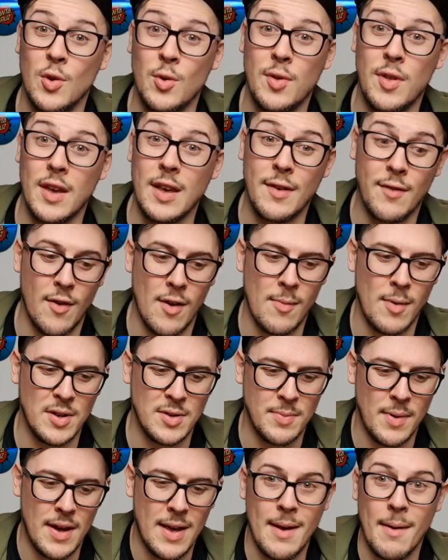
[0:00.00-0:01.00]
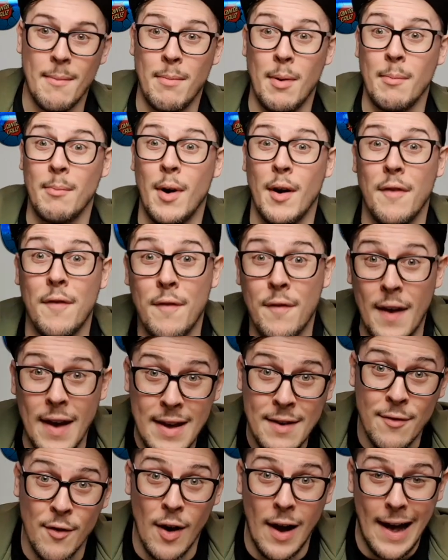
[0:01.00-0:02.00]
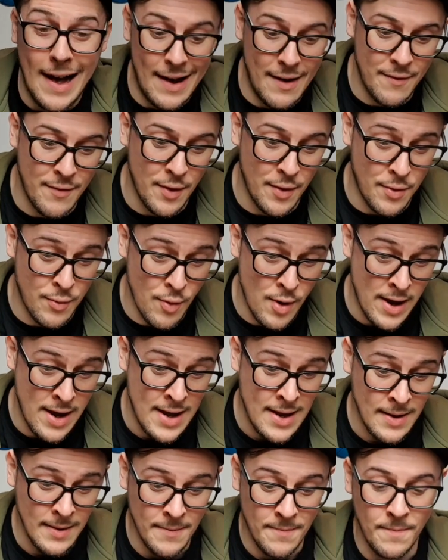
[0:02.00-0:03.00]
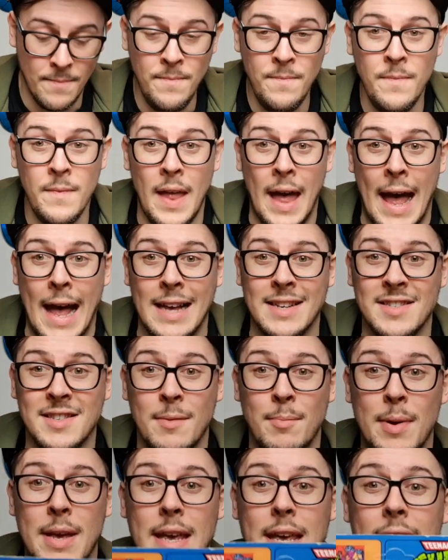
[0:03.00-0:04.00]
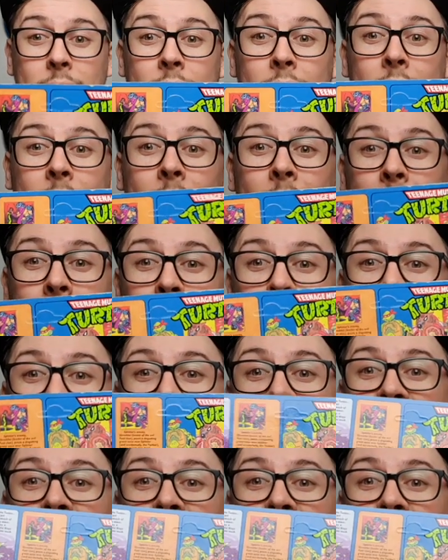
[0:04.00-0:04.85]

thank you very much, mate. But my favourite out of the three has to be this